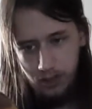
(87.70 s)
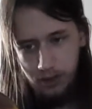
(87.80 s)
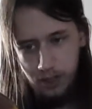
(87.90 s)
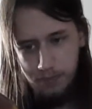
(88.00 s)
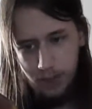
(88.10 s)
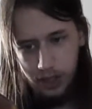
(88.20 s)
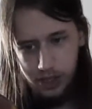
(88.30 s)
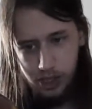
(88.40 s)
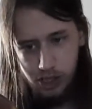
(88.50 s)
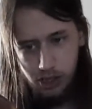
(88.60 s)
The
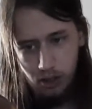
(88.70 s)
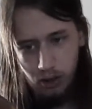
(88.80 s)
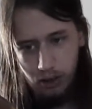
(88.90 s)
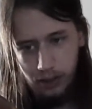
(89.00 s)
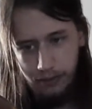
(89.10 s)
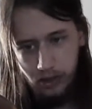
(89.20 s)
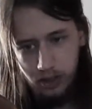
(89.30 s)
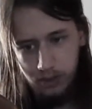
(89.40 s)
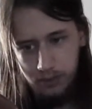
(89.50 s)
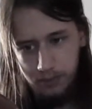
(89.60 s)
much loved